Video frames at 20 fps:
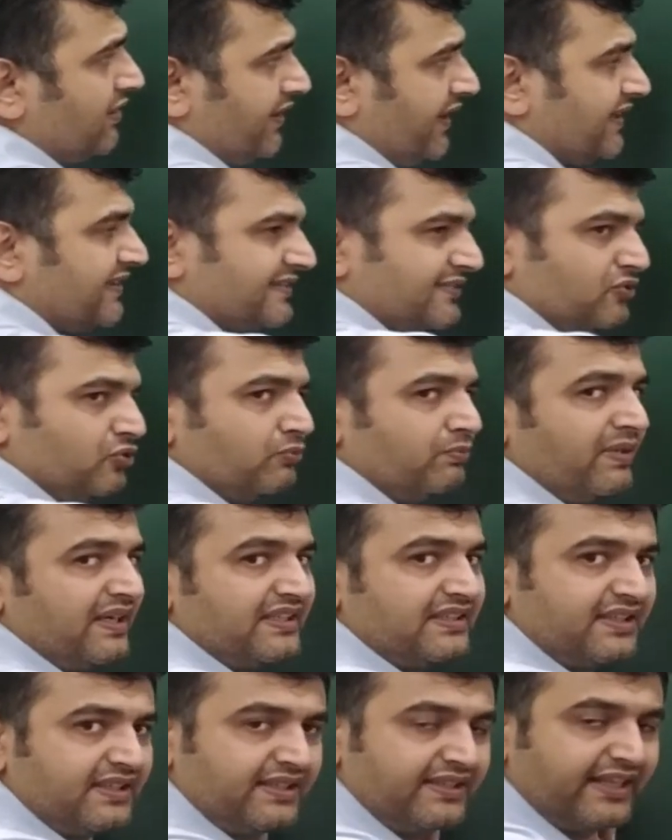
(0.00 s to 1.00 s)
x cube by
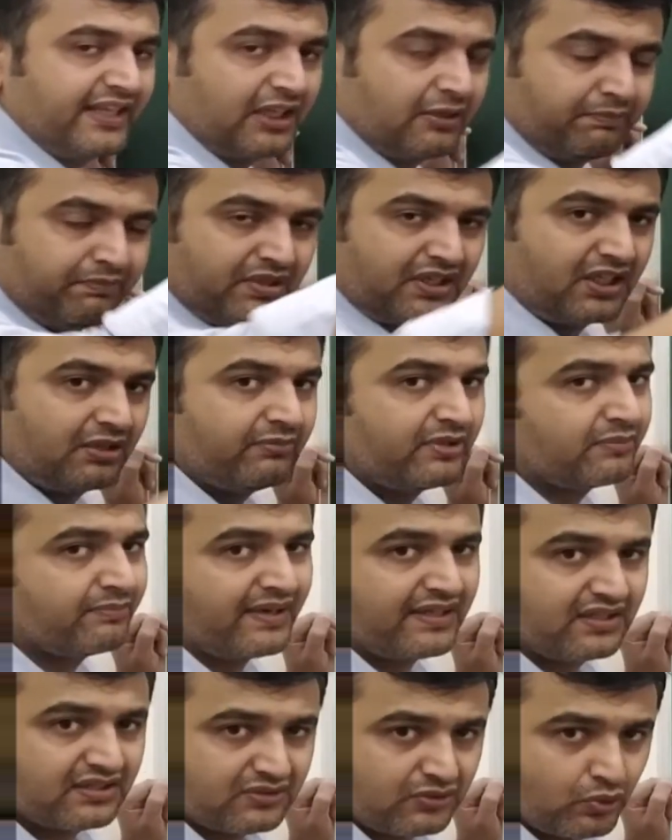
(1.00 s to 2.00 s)
3, then upper limit
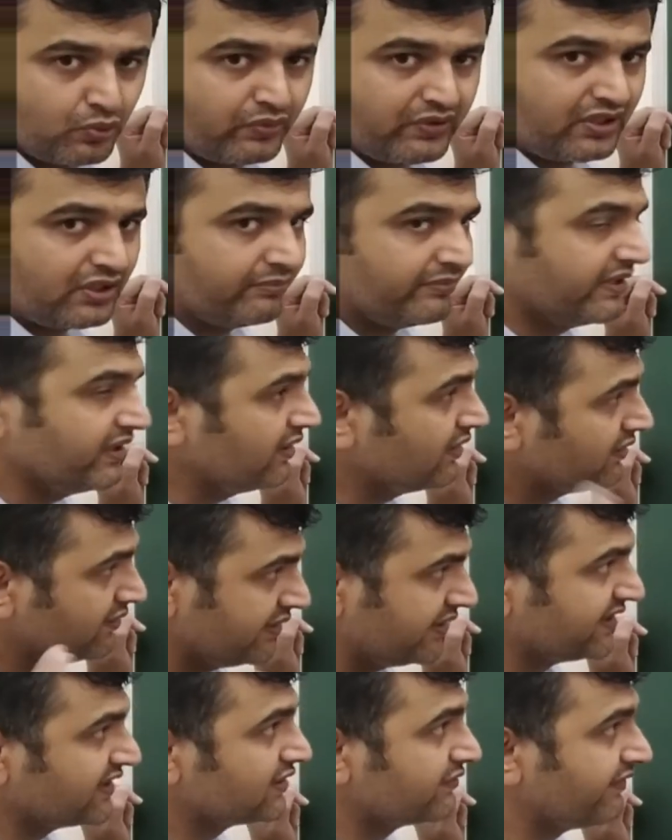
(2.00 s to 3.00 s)
minus lower limit,
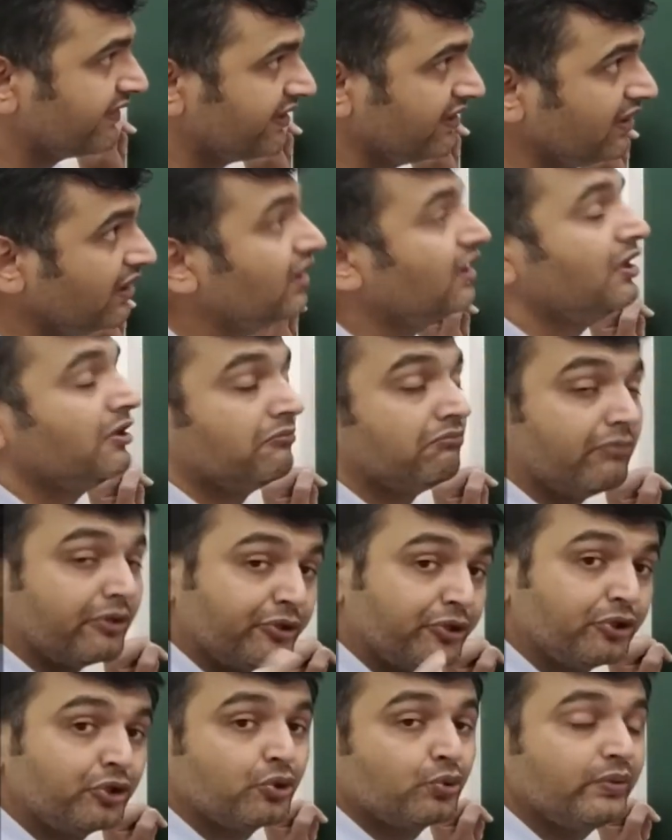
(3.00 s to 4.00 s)
that is fine, but
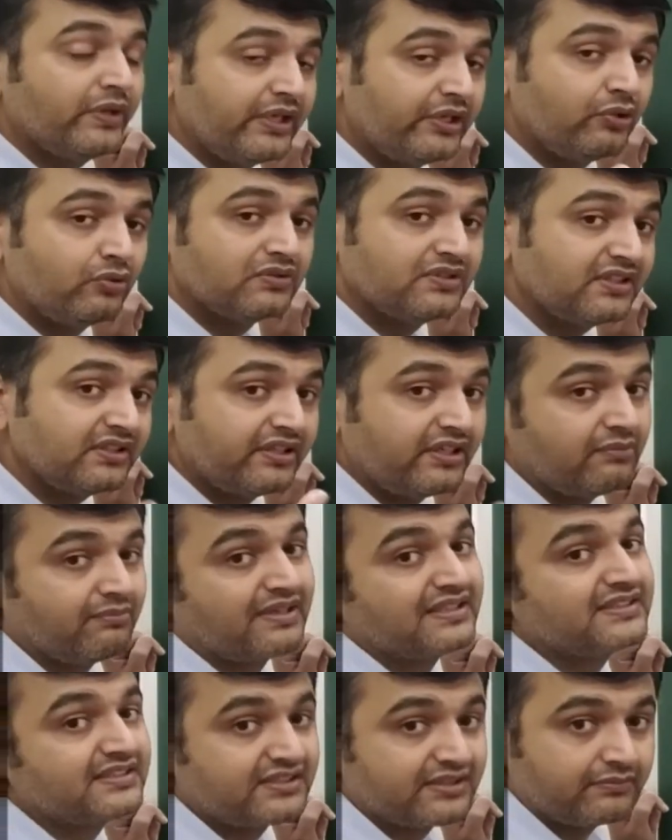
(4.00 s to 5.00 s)
you do it using
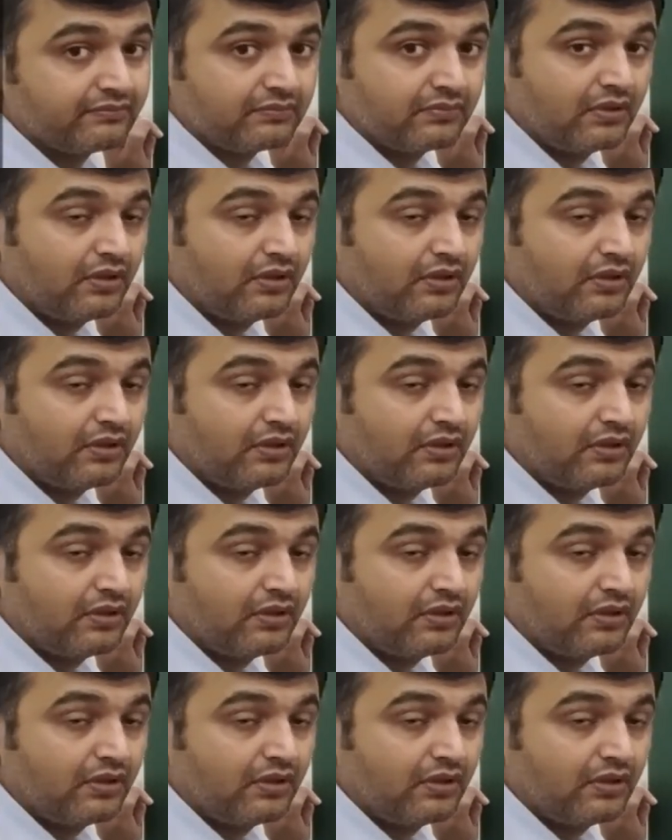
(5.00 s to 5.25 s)
Riemann sum.